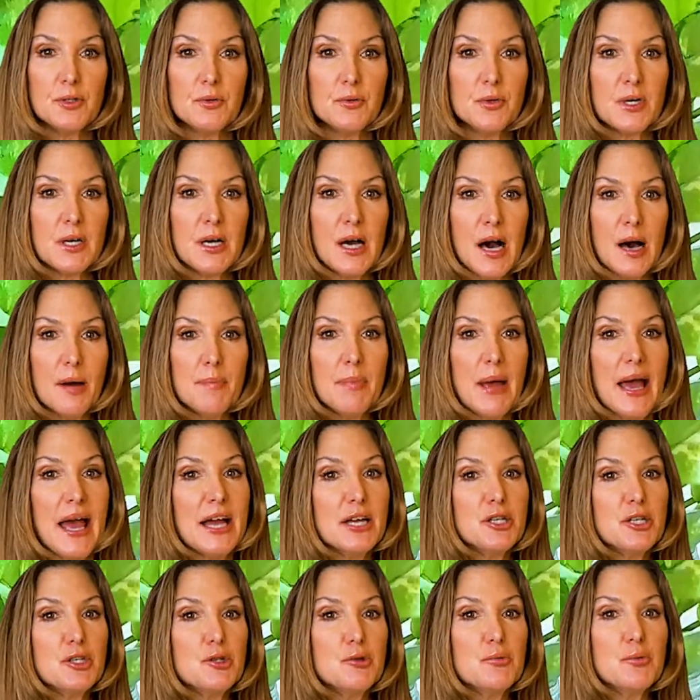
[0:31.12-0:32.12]
to the cup
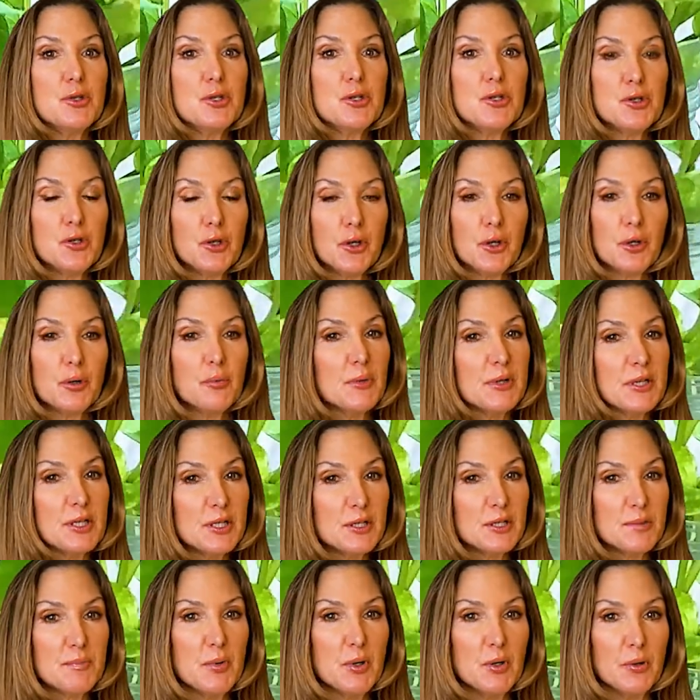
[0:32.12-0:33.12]
as you stir with
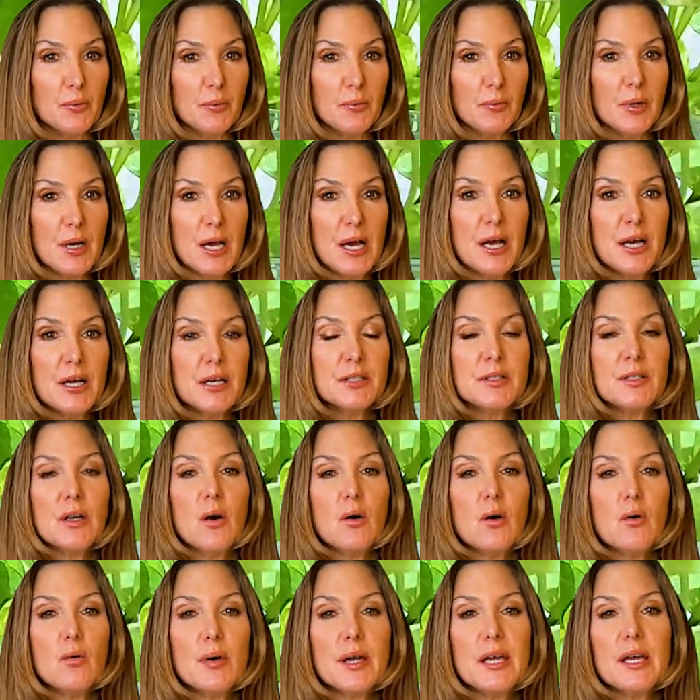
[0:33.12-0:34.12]
a spoon,
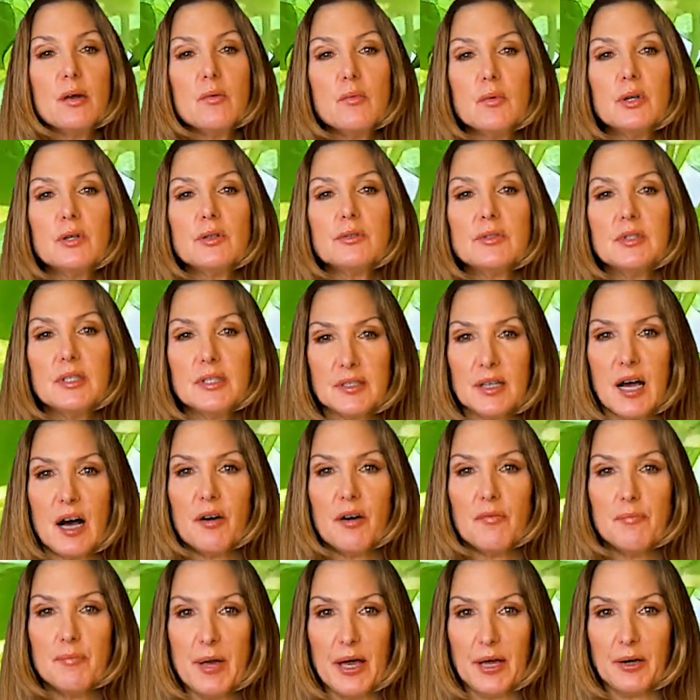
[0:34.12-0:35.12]
so it will
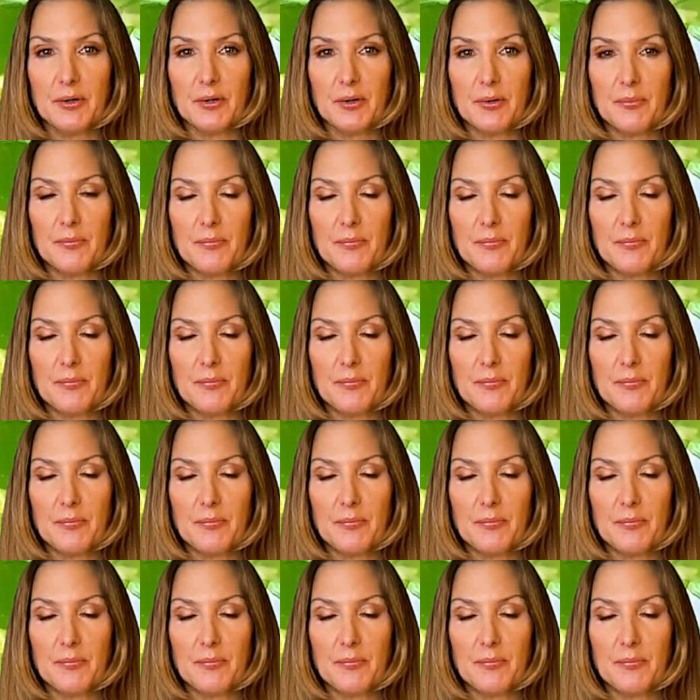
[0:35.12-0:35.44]
dissolve better.